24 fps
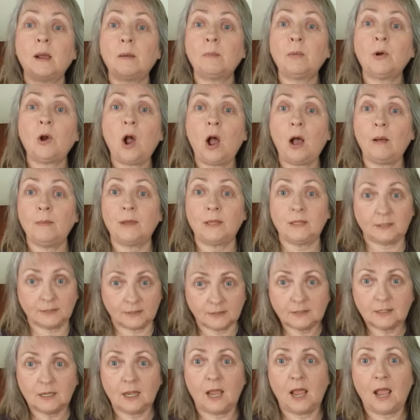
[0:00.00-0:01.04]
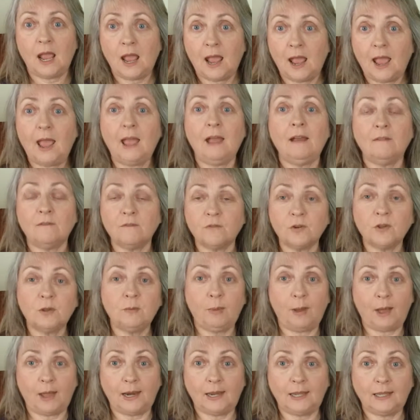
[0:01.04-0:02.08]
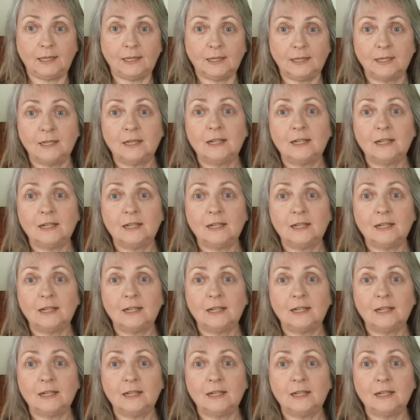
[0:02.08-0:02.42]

I promise. Everybody.